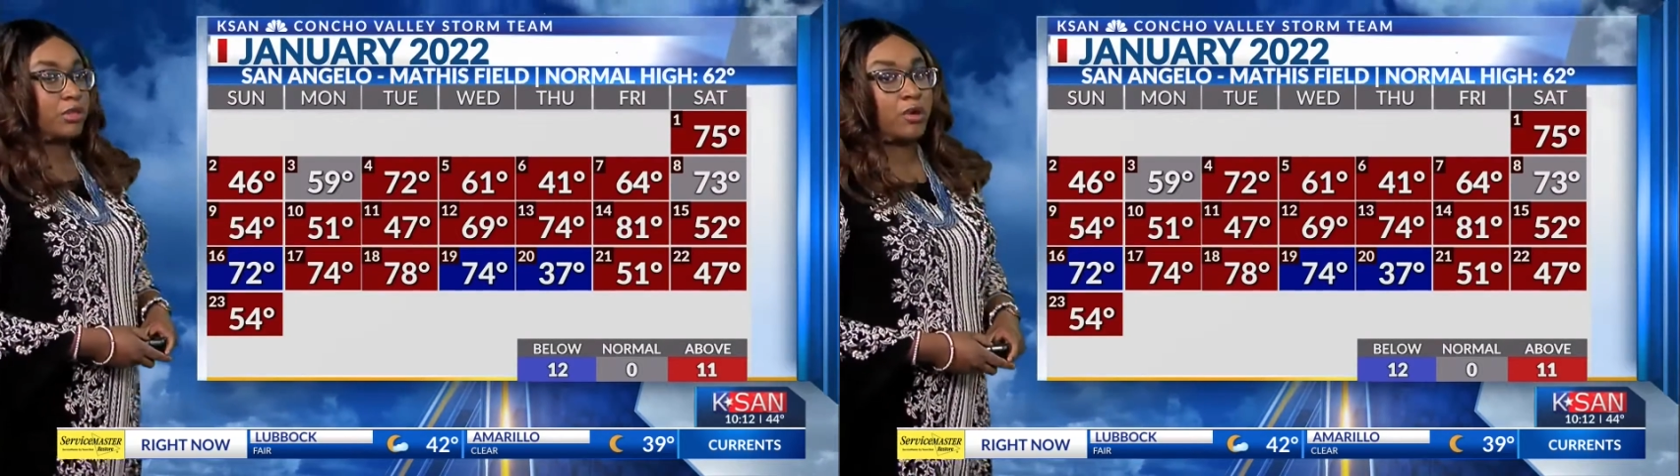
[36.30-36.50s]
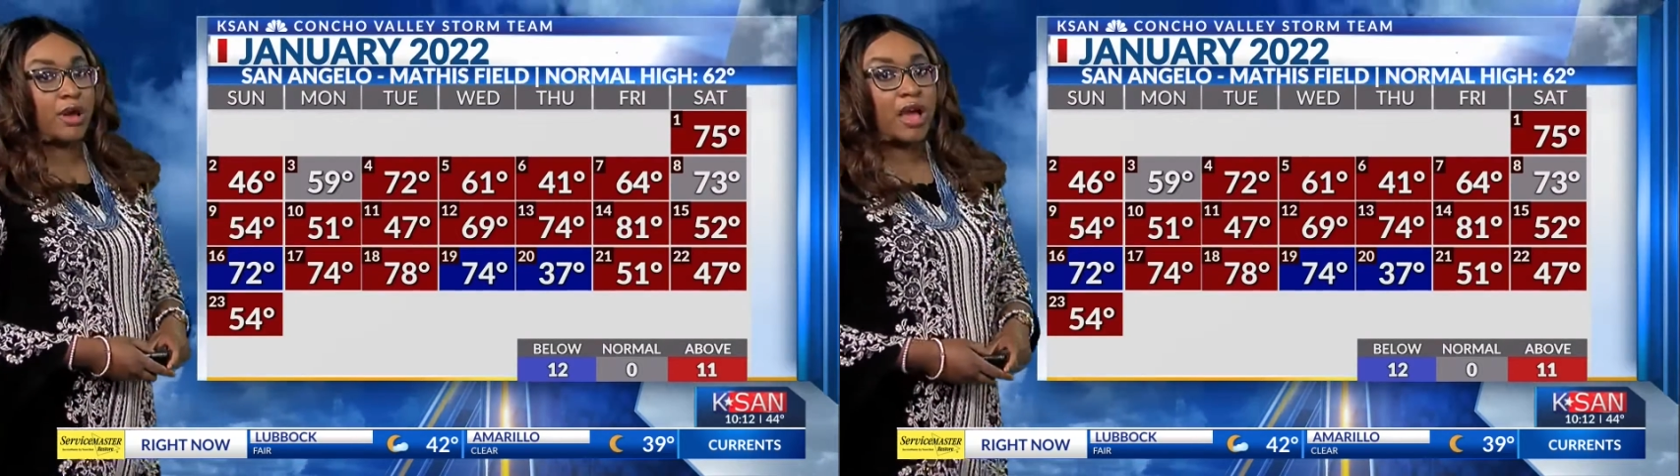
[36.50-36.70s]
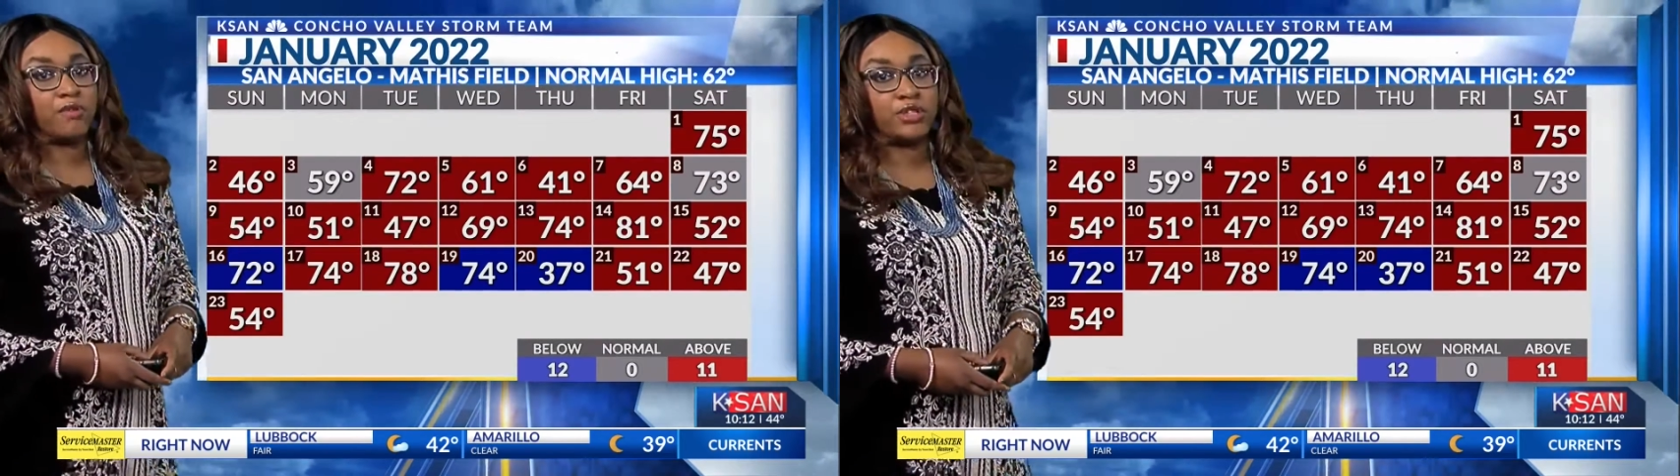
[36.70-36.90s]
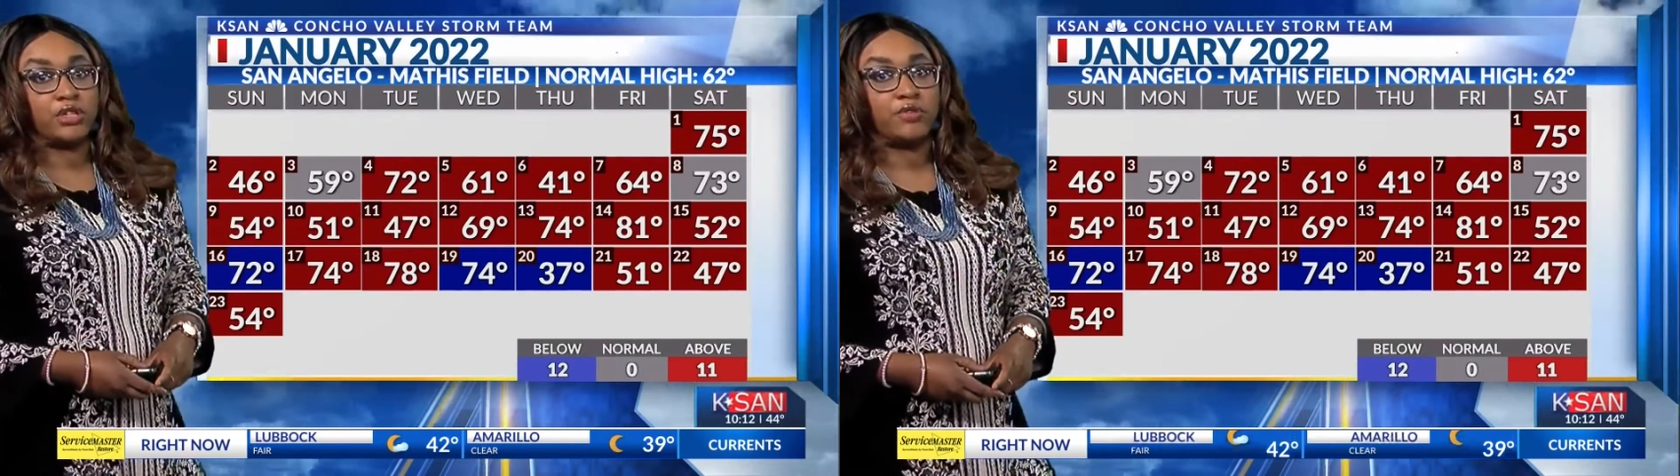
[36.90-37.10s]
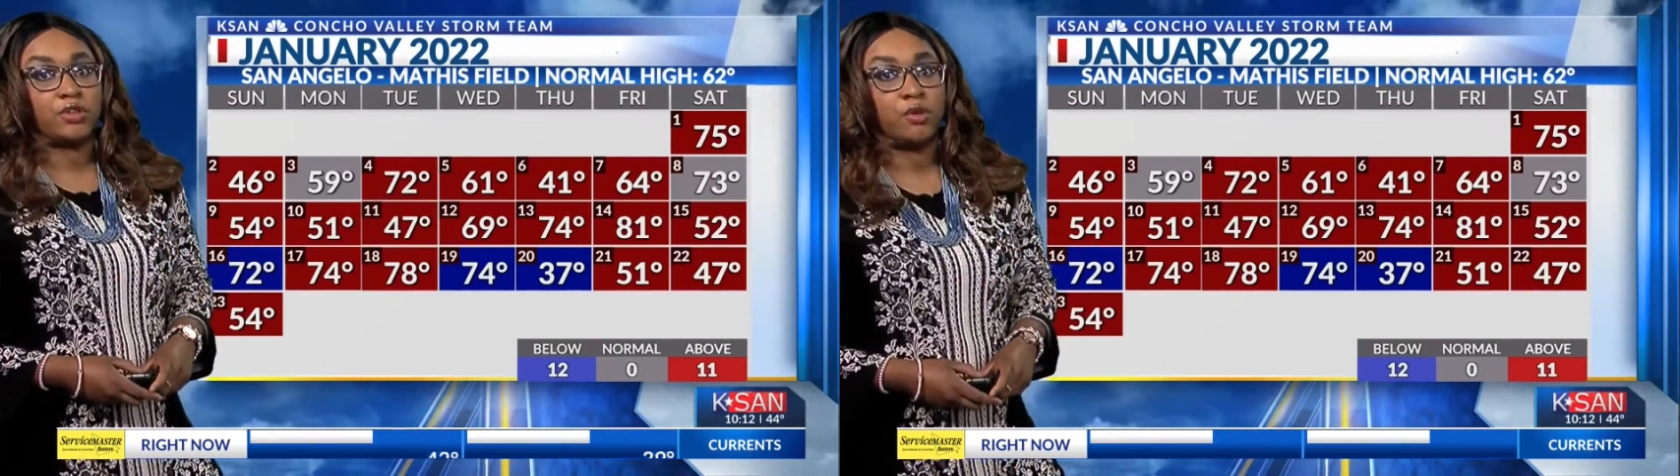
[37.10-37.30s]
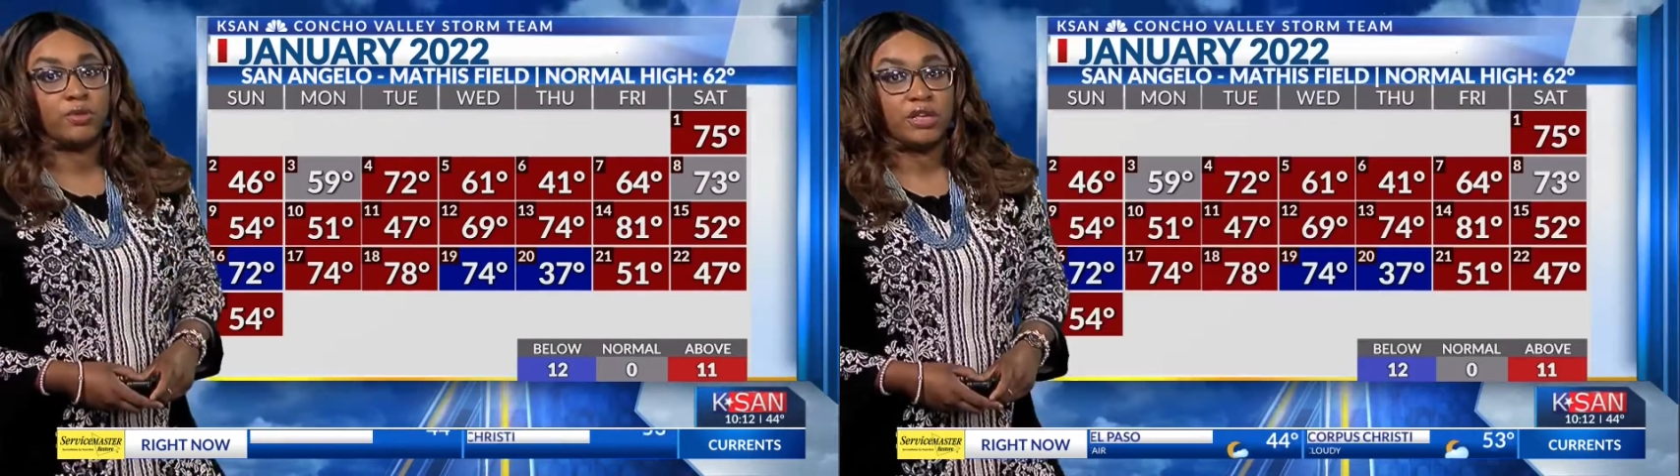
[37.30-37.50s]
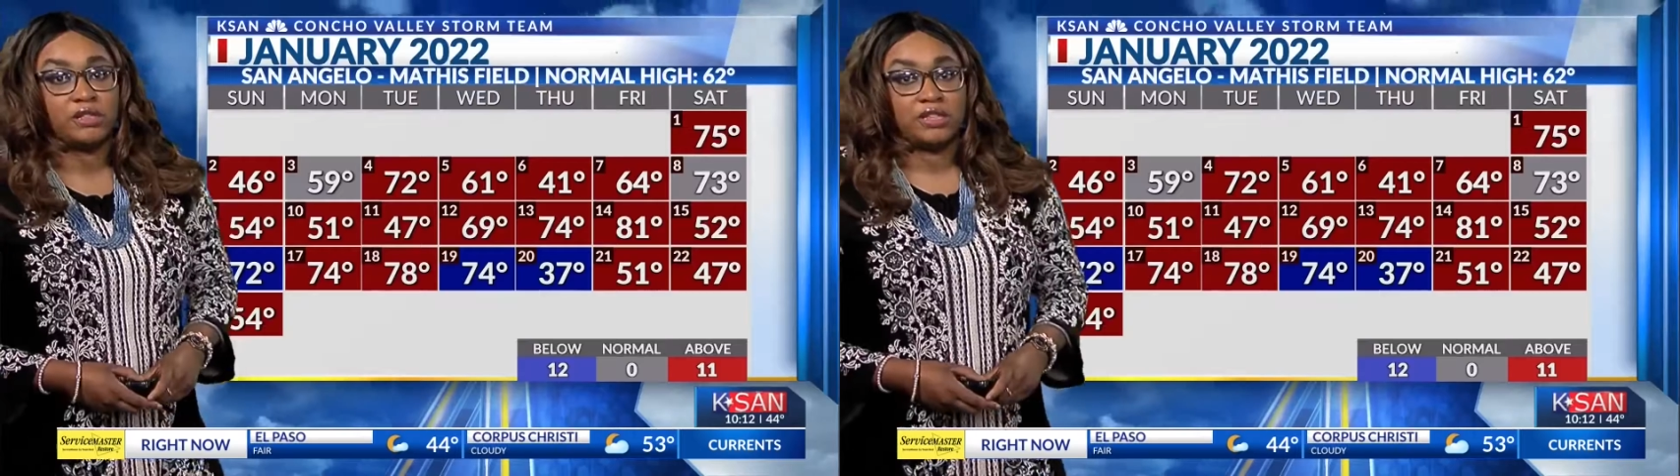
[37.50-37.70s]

below average, even though we